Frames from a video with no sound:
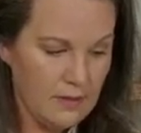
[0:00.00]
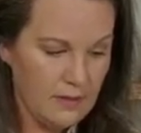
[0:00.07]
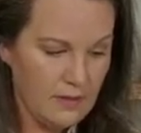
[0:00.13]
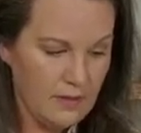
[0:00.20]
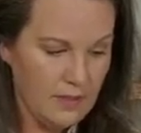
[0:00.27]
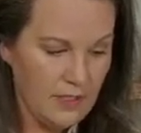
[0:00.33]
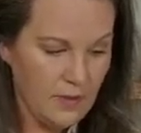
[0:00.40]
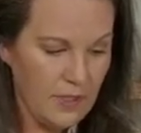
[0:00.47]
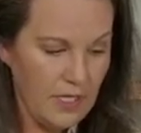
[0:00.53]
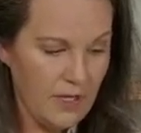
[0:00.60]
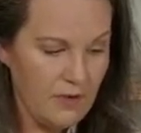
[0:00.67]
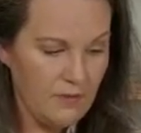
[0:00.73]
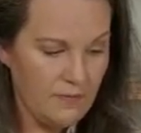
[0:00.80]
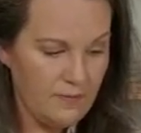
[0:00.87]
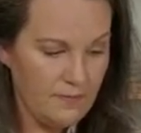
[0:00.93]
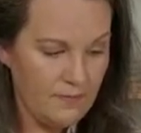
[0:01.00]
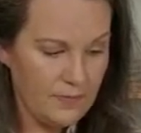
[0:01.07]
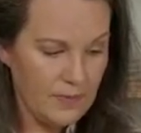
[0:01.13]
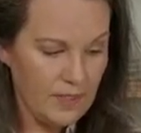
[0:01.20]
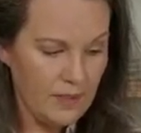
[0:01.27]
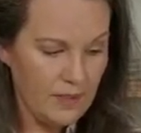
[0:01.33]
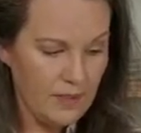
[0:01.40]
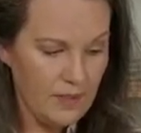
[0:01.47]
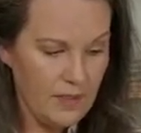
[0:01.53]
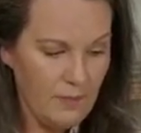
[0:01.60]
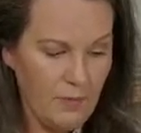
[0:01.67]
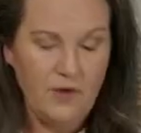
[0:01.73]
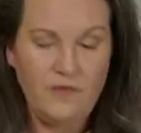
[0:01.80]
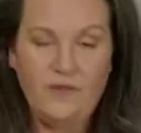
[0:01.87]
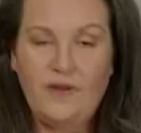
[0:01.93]
There we go.
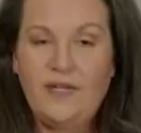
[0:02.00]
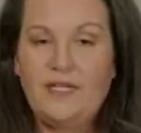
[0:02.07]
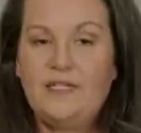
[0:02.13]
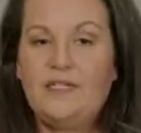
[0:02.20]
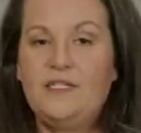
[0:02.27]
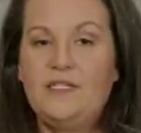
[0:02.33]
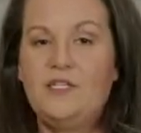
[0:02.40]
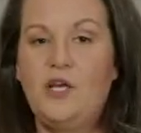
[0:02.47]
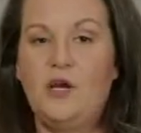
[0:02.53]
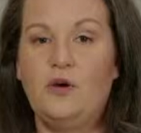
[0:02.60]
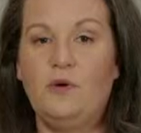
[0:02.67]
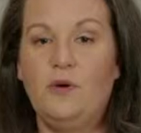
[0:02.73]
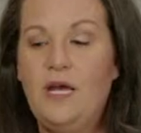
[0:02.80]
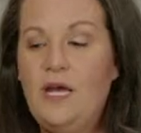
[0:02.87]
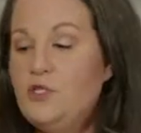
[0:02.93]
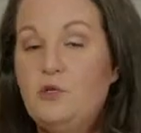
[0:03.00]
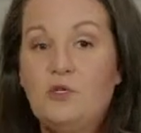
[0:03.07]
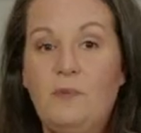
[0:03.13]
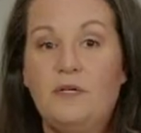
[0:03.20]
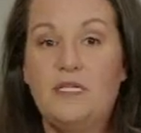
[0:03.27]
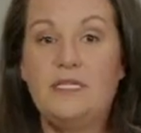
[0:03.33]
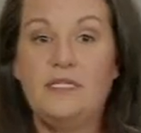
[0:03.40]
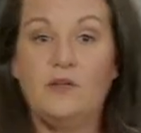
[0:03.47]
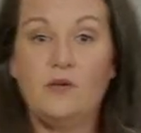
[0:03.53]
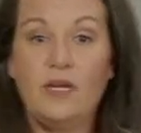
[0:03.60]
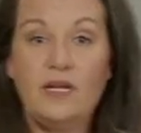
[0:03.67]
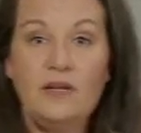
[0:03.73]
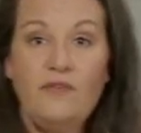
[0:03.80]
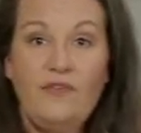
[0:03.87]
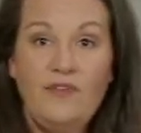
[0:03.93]
Perfect. So dough scraper is still
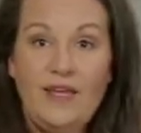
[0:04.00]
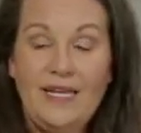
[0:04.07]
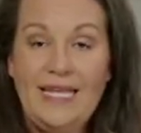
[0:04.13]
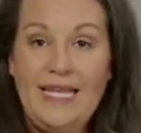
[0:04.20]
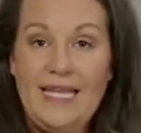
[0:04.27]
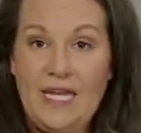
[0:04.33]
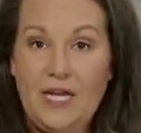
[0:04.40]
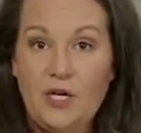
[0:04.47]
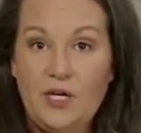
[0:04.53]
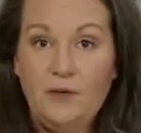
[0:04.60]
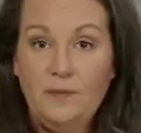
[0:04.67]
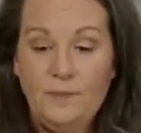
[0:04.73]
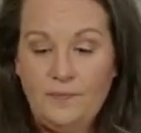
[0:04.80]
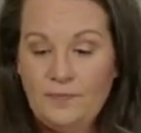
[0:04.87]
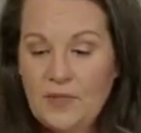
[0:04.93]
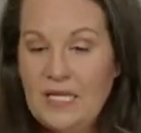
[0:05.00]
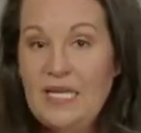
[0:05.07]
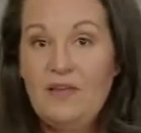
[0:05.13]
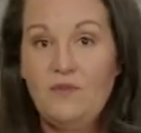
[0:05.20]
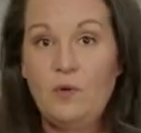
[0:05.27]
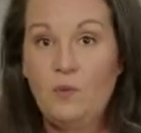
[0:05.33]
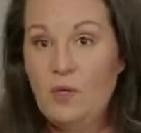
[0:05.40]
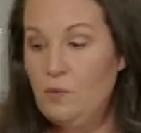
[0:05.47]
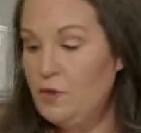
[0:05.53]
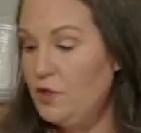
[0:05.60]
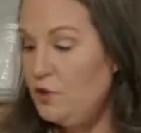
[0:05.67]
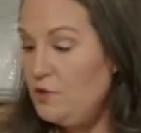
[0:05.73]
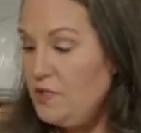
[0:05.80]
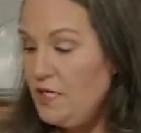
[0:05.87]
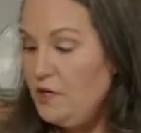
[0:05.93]
going to fit here, even when we're
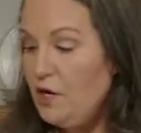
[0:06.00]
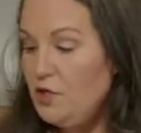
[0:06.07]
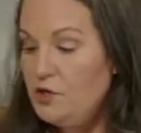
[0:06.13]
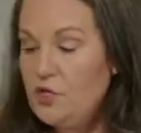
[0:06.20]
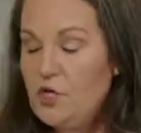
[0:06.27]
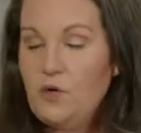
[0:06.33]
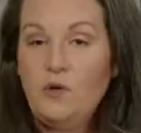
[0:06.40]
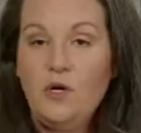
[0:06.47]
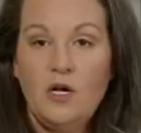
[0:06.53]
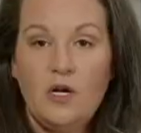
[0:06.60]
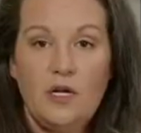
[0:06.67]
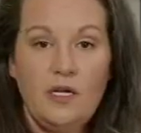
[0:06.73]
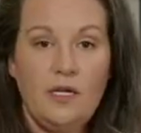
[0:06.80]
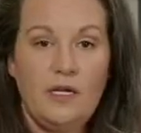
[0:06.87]
using our dough hook.